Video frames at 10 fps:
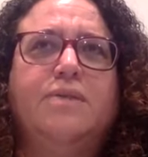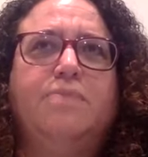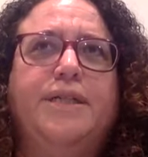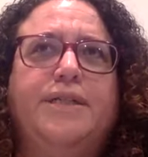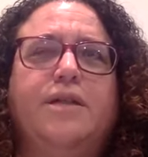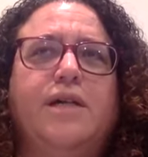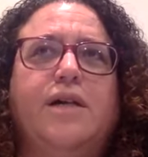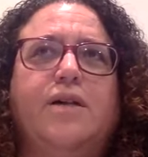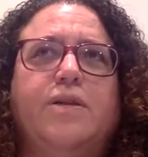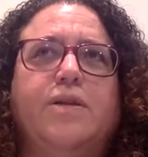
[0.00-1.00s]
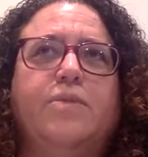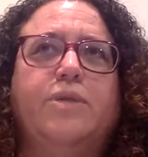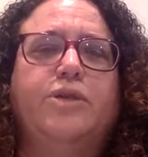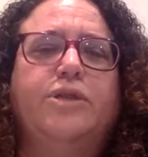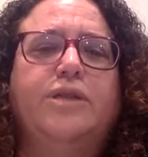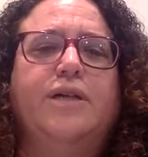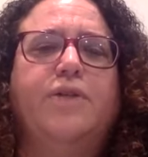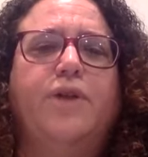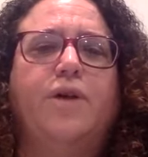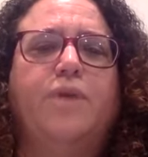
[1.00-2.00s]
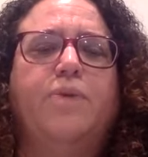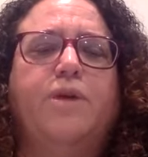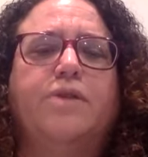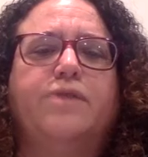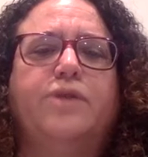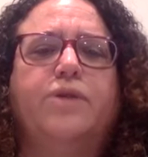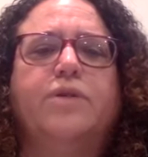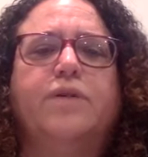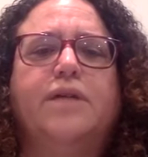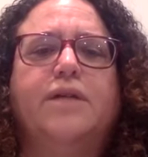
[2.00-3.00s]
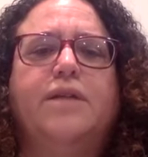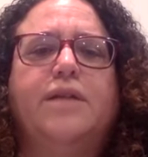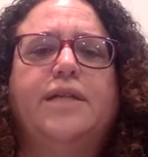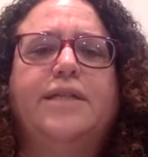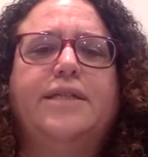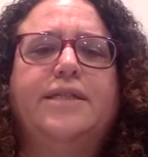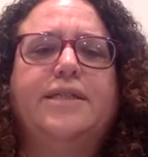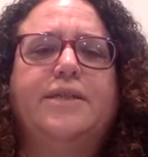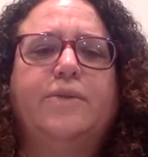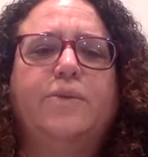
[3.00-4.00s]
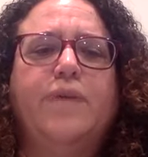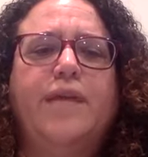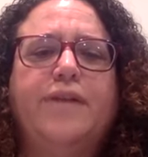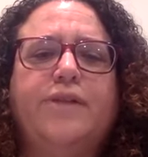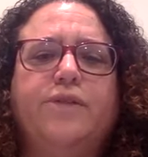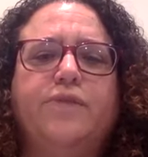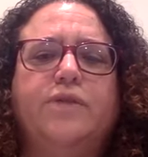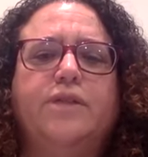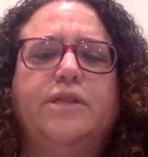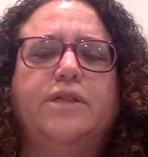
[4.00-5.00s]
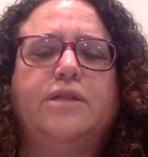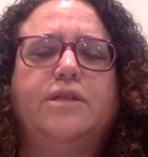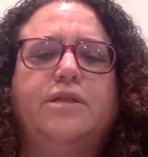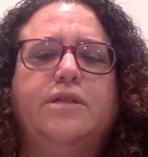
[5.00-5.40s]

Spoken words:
Mental health, emotional health are part of total health, and it gets overlooked.